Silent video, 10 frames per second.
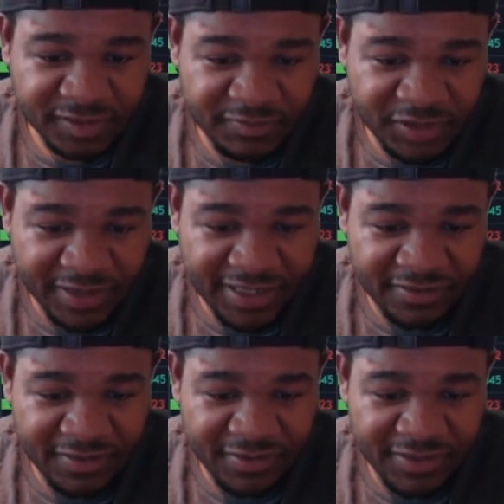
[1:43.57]
was right
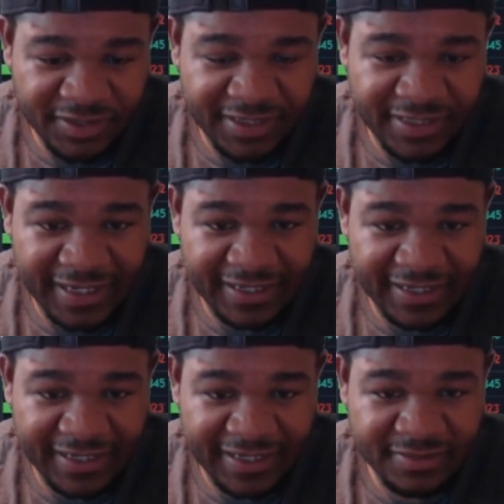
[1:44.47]
here on the
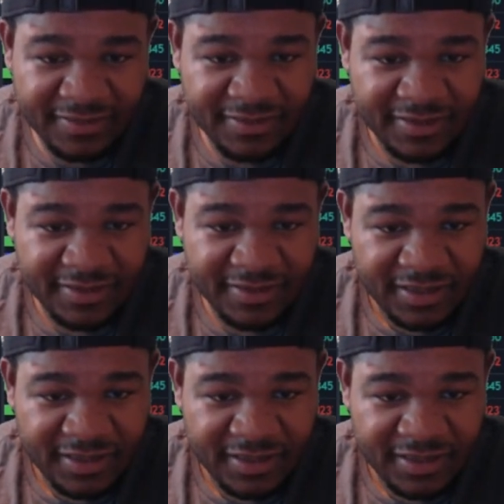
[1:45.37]
8th,
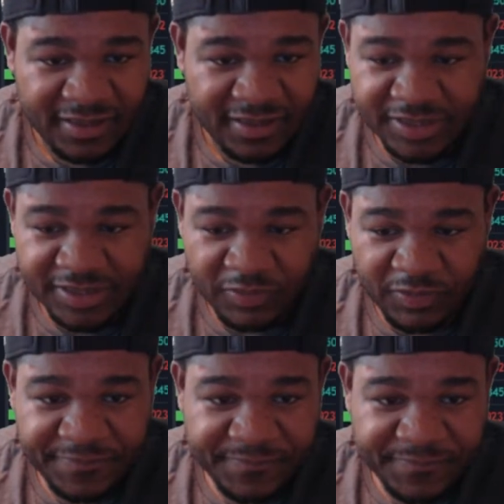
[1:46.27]
which was a
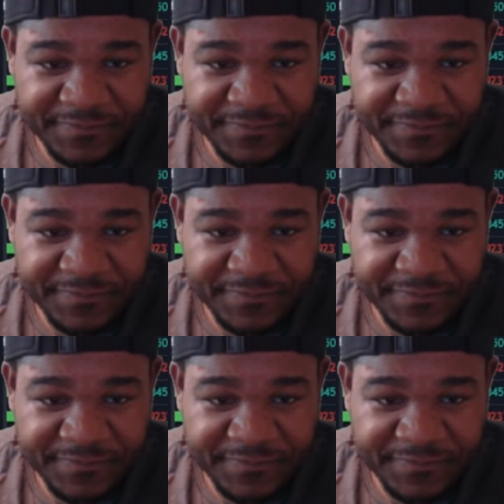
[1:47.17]
win.